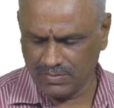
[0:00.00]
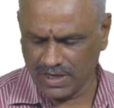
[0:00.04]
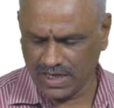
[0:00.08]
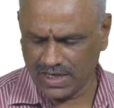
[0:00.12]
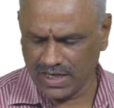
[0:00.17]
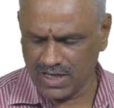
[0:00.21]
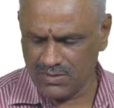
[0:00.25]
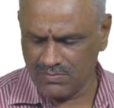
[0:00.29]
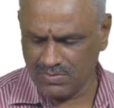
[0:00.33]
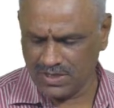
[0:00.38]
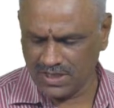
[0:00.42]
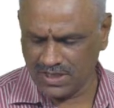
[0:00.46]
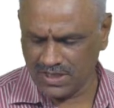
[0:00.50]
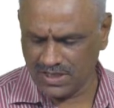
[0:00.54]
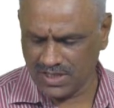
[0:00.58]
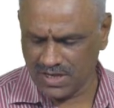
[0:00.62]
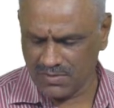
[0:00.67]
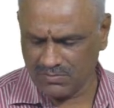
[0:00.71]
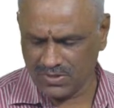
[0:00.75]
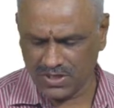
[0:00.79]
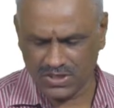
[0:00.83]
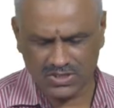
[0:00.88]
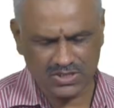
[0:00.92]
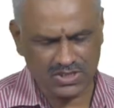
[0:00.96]
keeping the
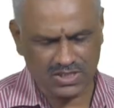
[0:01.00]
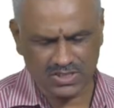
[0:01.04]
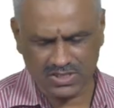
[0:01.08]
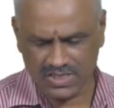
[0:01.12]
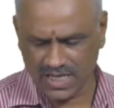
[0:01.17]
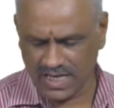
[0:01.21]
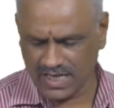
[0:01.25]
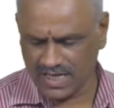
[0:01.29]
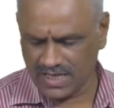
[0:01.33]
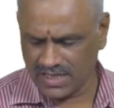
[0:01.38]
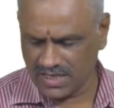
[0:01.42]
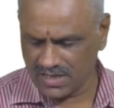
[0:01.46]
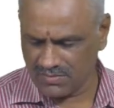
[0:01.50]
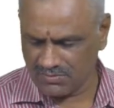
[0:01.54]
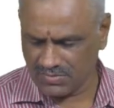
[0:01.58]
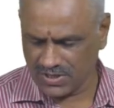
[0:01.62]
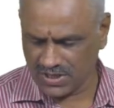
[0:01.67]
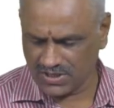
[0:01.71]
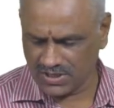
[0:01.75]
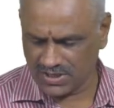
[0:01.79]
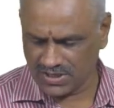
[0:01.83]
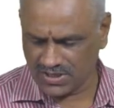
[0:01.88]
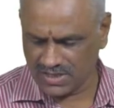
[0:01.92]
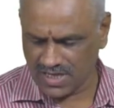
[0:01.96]
temperature, cycle
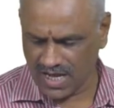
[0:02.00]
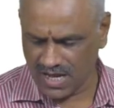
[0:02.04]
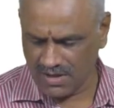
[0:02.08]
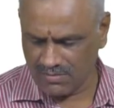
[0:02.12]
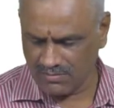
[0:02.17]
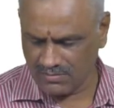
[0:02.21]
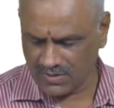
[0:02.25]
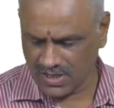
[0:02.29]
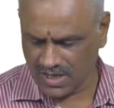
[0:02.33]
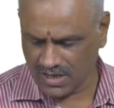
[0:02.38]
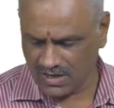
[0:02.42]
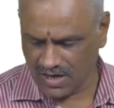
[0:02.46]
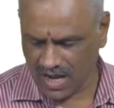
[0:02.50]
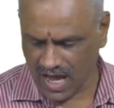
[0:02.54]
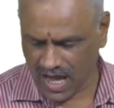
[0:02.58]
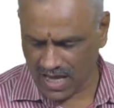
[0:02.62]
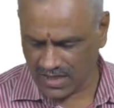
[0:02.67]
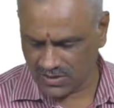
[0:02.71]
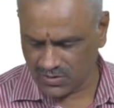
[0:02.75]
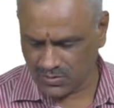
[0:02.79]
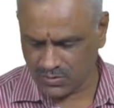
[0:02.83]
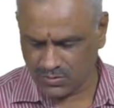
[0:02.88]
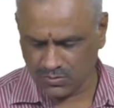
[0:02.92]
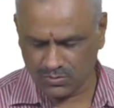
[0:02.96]
temperature same, then
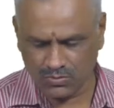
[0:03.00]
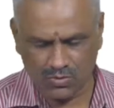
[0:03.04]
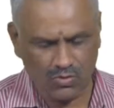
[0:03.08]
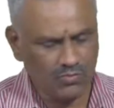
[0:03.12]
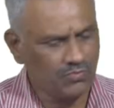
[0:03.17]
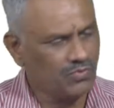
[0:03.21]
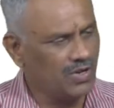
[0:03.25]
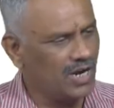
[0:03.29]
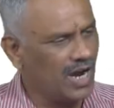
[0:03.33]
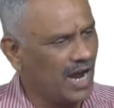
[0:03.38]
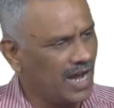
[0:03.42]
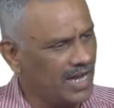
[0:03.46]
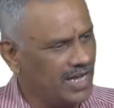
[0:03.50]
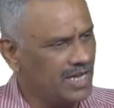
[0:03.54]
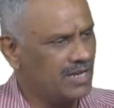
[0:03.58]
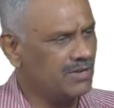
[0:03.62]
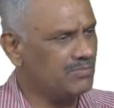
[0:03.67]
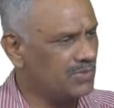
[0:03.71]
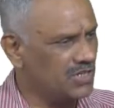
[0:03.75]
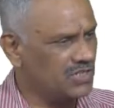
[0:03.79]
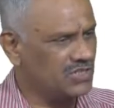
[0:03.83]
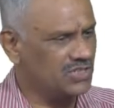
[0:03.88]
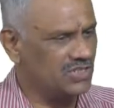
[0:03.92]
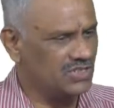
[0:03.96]
as you go for higher
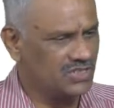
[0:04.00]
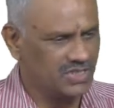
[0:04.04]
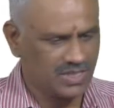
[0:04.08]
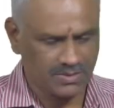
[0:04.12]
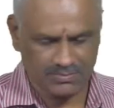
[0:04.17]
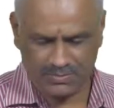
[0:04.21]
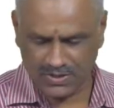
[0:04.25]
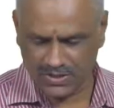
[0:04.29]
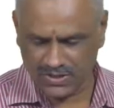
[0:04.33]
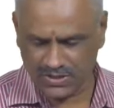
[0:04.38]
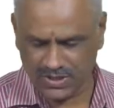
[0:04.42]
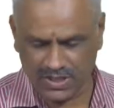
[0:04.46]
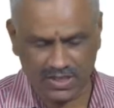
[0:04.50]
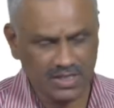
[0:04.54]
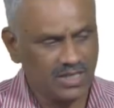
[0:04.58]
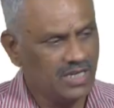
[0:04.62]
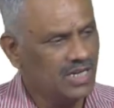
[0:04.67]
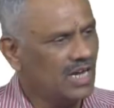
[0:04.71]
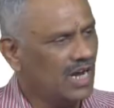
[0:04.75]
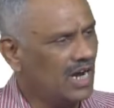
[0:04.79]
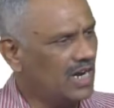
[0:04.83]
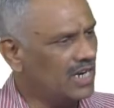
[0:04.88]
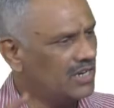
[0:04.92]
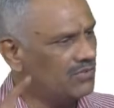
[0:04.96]
pressures and pressure,
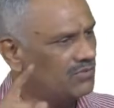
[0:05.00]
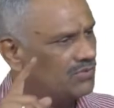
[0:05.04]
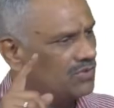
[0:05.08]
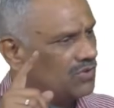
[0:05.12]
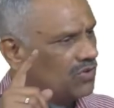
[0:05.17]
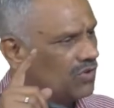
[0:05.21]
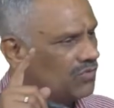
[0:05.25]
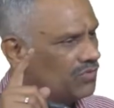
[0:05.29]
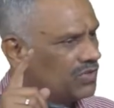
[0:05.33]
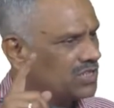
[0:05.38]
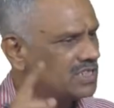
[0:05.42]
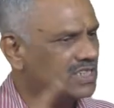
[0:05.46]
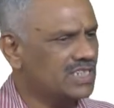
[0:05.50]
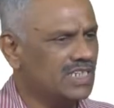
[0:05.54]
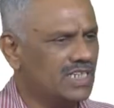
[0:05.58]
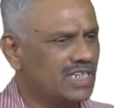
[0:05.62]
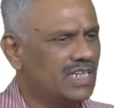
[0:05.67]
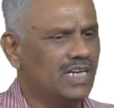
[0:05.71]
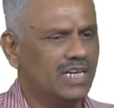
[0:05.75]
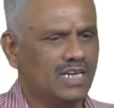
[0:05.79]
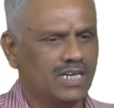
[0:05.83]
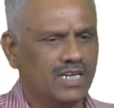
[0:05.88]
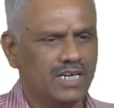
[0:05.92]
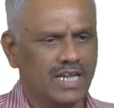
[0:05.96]
and if you go for
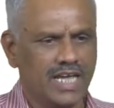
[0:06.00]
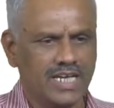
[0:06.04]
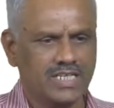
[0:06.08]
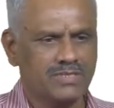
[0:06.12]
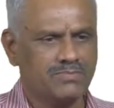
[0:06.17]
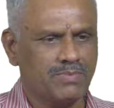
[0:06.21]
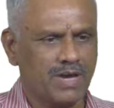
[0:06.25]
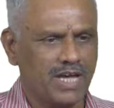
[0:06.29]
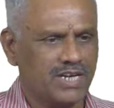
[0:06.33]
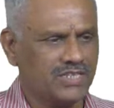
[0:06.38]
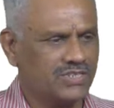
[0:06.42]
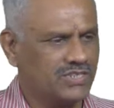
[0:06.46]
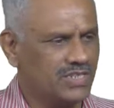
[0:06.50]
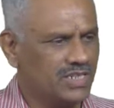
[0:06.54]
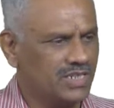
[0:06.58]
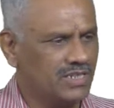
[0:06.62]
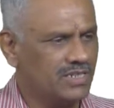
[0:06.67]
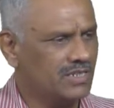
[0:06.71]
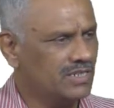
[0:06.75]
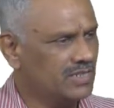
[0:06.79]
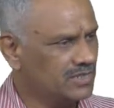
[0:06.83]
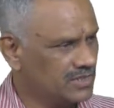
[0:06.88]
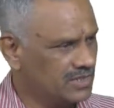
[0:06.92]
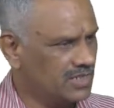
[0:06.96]
single expansion,
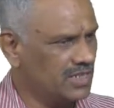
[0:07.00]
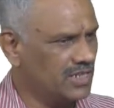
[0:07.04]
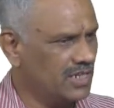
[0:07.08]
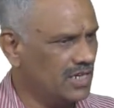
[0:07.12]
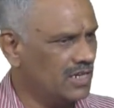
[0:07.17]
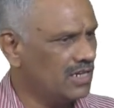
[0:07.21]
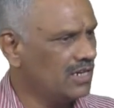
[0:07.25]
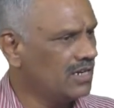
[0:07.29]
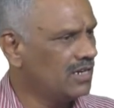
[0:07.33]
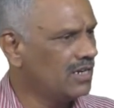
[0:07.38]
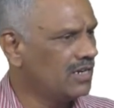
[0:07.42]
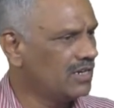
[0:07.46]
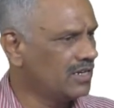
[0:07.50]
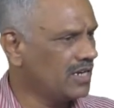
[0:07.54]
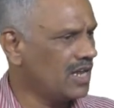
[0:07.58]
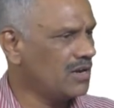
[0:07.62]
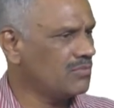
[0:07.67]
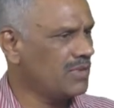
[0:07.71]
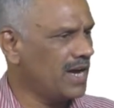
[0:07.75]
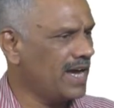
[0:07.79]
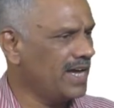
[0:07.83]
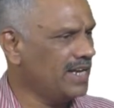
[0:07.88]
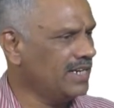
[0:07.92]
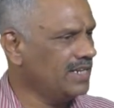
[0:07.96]
single
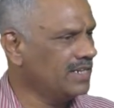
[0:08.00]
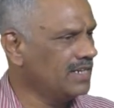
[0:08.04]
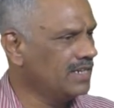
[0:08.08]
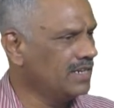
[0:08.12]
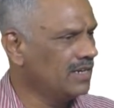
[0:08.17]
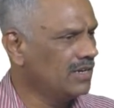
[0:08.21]
turbine,